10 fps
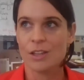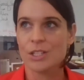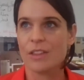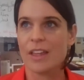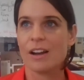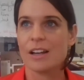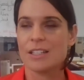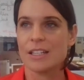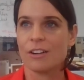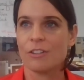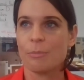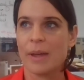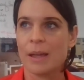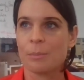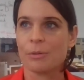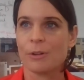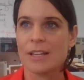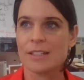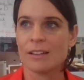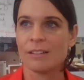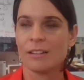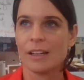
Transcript: So that idea of being present